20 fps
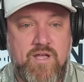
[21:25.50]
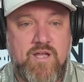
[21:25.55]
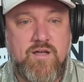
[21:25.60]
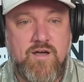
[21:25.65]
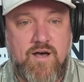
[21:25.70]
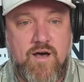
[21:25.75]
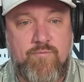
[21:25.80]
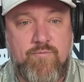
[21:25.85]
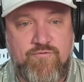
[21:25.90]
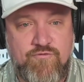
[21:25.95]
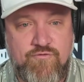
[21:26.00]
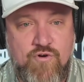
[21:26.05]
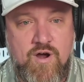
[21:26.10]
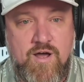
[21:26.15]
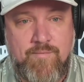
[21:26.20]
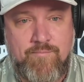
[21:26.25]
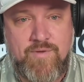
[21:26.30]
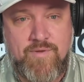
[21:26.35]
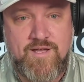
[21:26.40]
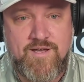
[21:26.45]
up
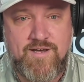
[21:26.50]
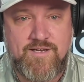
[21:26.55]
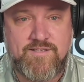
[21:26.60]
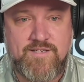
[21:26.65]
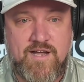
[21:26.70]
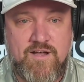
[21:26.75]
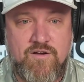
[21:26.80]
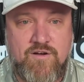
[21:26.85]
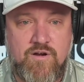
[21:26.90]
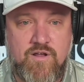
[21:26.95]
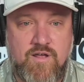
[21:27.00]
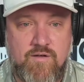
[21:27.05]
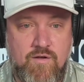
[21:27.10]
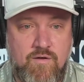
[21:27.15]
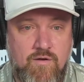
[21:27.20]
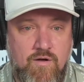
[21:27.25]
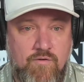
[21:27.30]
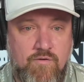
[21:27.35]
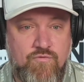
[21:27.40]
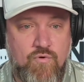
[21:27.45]
front, because I couldn't
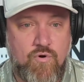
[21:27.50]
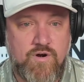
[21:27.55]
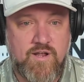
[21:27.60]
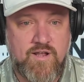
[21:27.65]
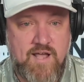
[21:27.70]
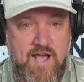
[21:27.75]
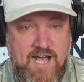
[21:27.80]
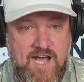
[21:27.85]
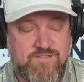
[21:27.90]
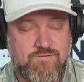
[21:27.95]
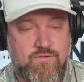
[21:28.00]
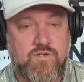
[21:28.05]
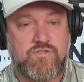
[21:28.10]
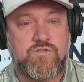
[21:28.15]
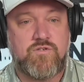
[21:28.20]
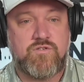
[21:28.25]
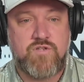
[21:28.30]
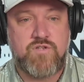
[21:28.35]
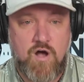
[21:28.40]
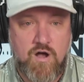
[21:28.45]
afford the cash flow.
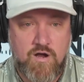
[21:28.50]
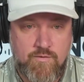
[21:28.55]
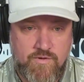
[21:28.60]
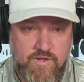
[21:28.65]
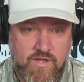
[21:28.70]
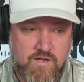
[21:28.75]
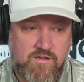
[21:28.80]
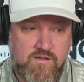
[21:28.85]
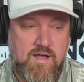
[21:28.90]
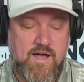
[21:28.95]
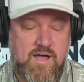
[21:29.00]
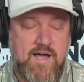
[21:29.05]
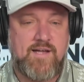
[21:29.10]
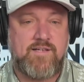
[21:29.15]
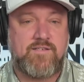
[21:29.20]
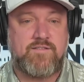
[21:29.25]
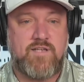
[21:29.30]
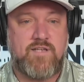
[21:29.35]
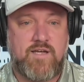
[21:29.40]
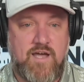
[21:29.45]
So I was talking with the
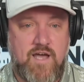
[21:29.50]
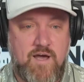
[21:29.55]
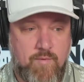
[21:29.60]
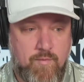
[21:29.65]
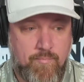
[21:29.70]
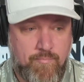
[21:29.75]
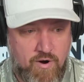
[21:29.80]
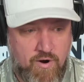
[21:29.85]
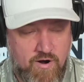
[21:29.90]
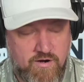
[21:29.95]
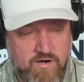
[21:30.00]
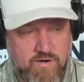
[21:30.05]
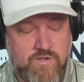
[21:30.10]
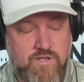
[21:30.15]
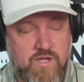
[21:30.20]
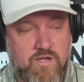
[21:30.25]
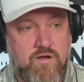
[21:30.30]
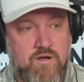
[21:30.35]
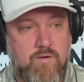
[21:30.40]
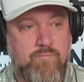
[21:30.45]
client saying, hey, I'm a partner with
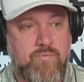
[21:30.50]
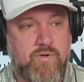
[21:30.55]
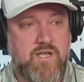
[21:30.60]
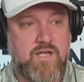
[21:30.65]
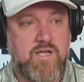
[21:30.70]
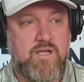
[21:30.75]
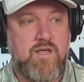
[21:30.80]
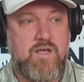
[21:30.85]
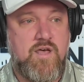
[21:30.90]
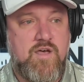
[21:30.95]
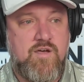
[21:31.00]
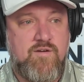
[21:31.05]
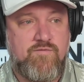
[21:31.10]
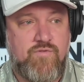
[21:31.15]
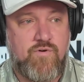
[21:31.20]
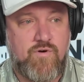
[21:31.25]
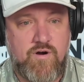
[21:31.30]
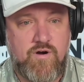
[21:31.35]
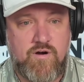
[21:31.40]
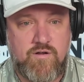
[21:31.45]
the company
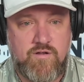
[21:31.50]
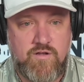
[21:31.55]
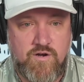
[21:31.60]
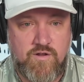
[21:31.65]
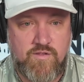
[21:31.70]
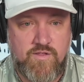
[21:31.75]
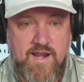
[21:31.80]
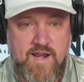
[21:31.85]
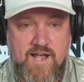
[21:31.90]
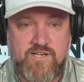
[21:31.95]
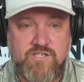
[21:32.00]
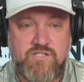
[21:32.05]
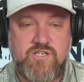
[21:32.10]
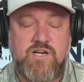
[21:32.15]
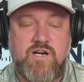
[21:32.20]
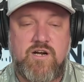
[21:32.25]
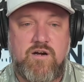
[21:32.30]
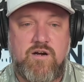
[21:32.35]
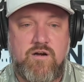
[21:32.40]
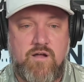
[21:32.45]
for, the next
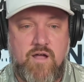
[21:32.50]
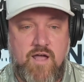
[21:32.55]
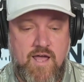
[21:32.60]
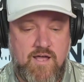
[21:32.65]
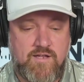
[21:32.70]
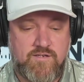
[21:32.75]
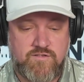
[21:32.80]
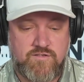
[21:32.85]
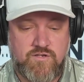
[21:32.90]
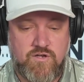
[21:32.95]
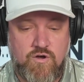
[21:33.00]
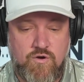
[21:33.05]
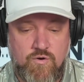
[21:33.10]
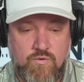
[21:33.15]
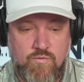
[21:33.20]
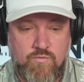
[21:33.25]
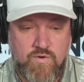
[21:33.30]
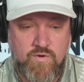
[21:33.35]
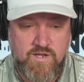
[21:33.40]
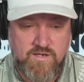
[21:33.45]
year. And
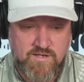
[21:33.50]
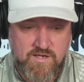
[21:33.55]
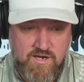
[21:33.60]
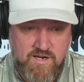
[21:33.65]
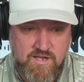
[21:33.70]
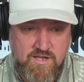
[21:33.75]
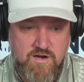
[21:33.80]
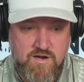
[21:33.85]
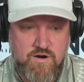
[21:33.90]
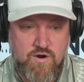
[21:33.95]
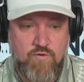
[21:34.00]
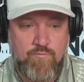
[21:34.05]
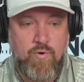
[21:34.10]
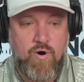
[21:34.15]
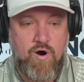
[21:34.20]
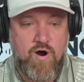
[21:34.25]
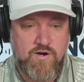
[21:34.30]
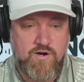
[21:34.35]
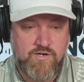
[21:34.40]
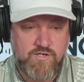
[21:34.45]
so we did a year of
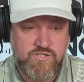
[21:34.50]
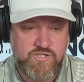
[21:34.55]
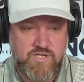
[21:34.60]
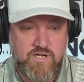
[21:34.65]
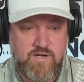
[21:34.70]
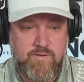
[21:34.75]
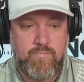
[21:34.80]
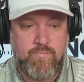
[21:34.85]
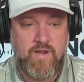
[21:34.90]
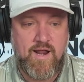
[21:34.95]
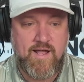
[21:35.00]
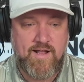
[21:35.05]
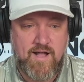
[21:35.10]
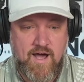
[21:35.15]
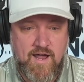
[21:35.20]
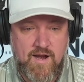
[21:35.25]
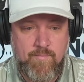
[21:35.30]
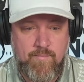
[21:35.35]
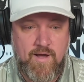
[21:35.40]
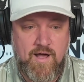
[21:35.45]
partnership, and I
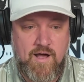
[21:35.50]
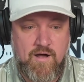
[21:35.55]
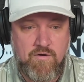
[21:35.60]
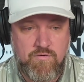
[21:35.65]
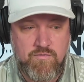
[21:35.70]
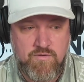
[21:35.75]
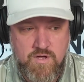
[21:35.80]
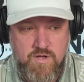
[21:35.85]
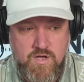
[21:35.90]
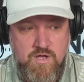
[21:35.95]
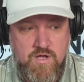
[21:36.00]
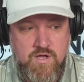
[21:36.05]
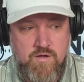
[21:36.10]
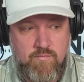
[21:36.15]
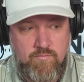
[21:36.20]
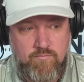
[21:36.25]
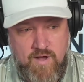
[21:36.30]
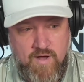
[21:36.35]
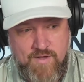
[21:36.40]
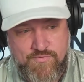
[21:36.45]
got about
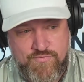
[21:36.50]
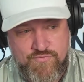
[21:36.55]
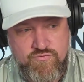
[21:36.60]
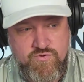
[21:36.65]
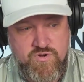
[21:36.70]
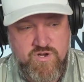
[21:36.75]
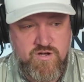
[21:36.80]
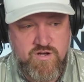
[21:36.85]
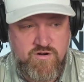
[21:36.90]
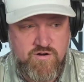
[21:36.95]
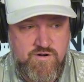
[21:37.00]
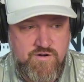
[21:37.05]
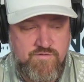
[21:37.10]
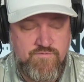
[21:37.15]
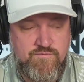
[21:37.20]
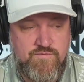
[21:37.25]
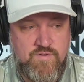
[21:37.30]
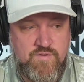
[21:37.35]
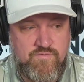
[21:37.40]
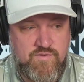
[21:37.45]

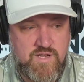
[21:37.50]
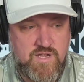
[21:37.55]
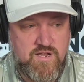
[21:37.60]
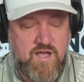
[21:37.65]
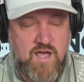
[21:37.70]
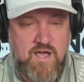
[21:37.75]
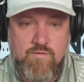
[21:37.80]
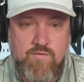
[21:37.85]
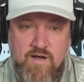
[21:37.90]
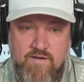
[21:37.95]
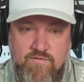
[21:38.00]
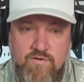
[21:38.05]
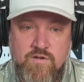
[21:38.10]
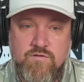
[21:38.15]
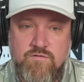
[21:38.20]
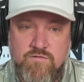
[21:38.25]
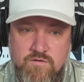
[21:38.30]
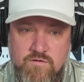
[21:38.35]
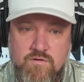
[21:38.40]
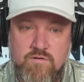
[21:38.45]
350K
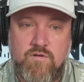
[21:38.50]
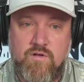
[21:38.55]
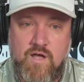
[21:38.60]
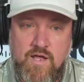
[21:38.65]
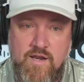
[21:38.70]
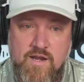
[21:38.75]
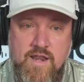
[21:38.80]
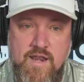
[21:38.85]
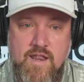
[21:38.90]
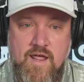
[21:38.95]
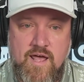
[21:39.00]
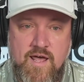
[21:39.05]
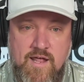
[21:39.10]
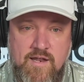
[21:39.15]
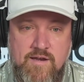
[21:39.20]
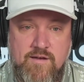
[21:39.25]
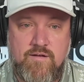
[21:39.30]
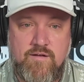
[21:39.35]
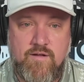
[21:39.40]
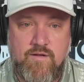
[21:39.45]
revenue. And
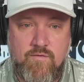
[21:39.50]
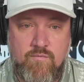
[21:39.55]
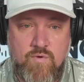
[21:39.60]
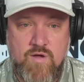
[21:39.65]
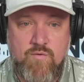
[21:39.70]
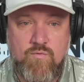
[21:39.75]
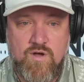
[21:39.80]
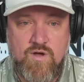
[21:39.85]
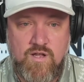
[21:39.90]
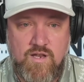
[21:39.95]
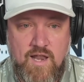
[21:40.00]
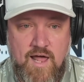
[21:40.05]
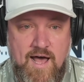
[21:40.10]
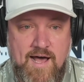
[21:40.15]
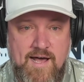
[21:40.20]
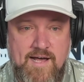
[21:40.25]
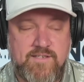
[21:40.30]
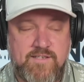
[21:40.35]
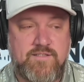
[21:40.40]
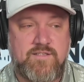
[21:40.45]
then we
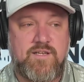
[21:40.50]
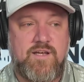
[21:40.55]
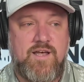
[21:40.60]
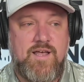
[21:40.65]
realized